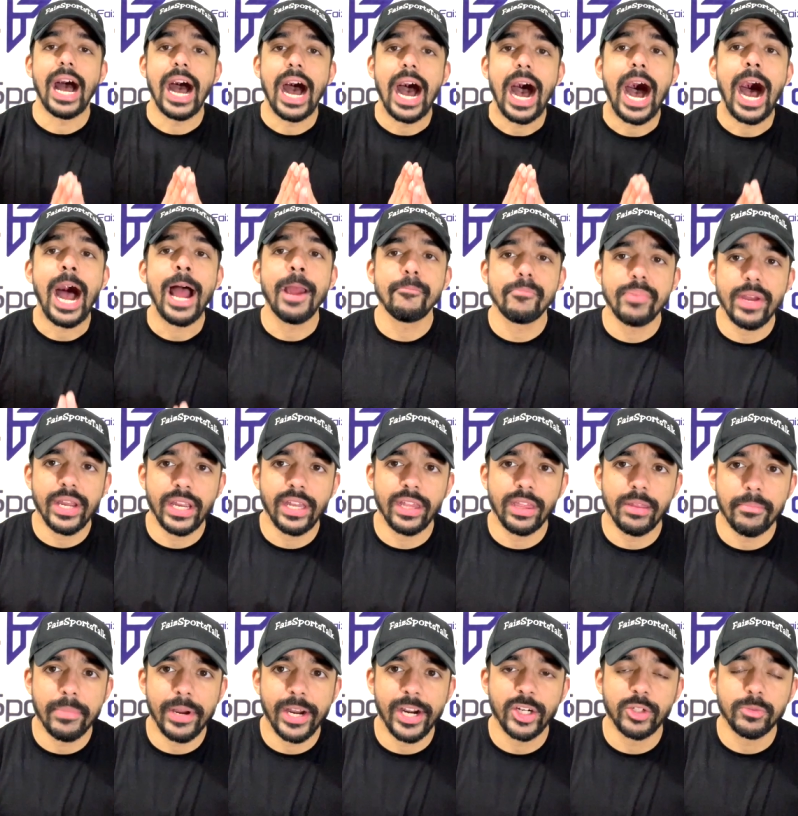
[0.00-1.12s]
I'm picking the
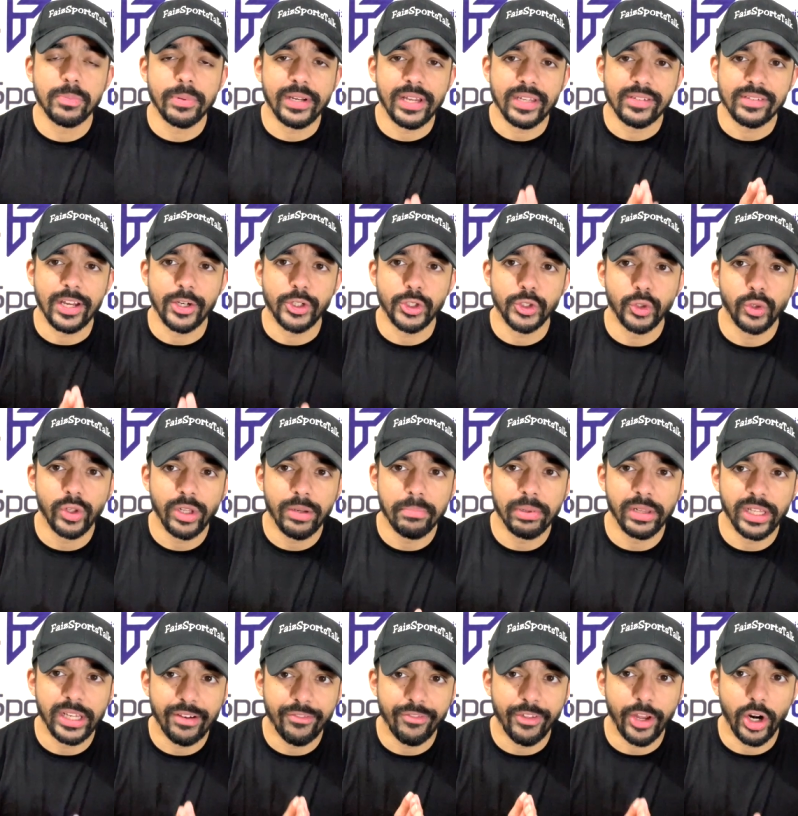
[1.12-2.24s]
Bears because I truly
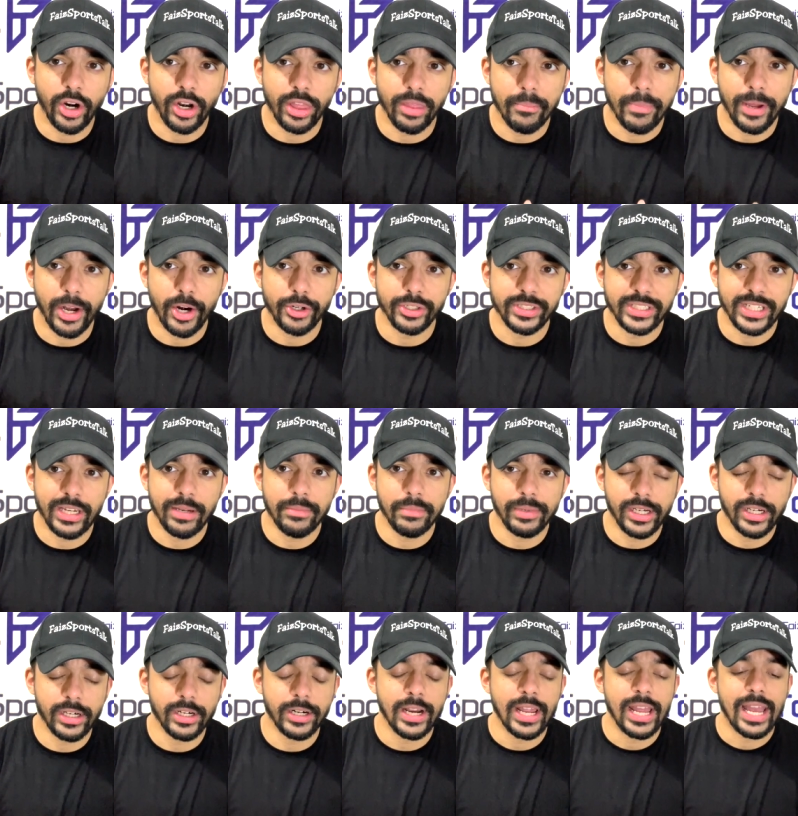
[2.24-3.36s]
believe they are the better team
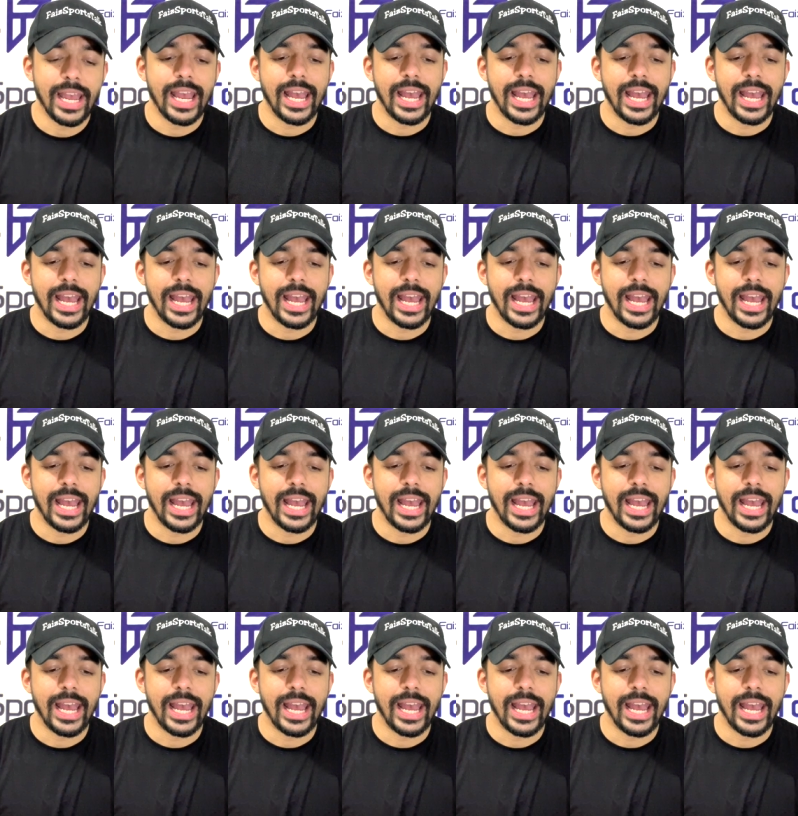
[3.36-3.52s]
here.